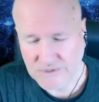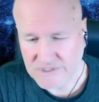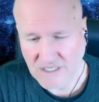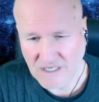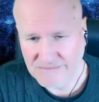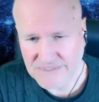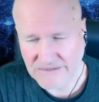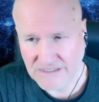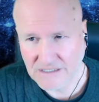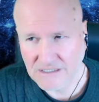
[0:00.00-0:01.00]
times. I
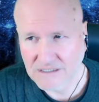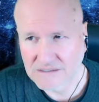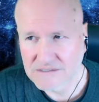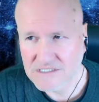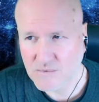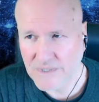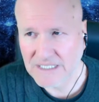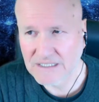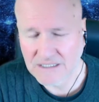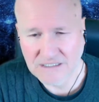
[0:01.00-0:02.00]
think in 20
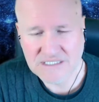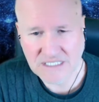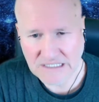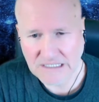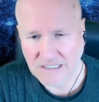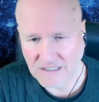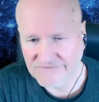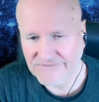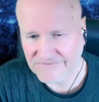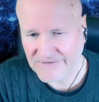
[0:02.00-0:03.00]
years, I think
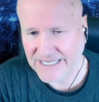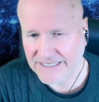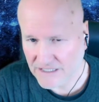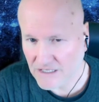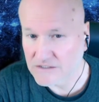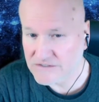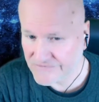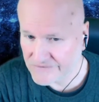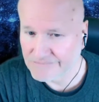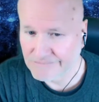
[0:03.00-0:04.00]
I've had a coach
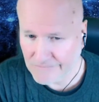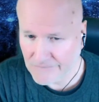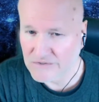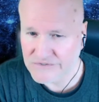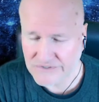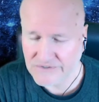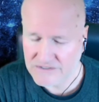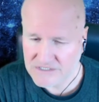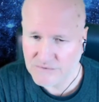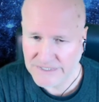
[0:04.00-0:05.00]
for most of
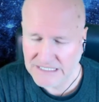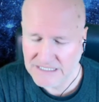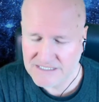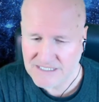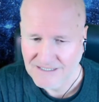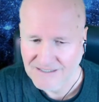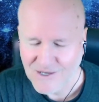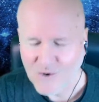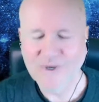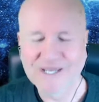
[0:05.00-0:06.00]
those 20 years.
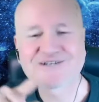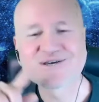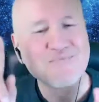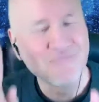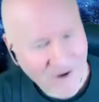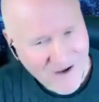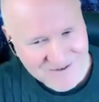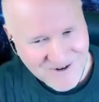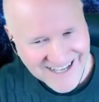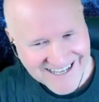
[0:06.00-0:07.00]
Which, by the
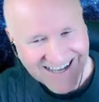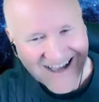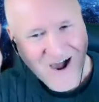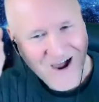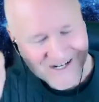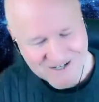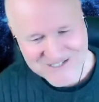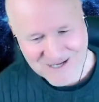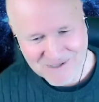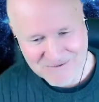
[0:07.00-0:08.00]
way, I know
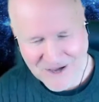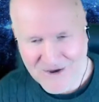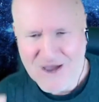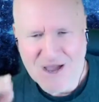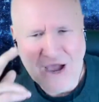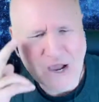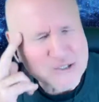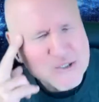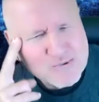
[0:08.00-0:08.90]
some people go, "Are you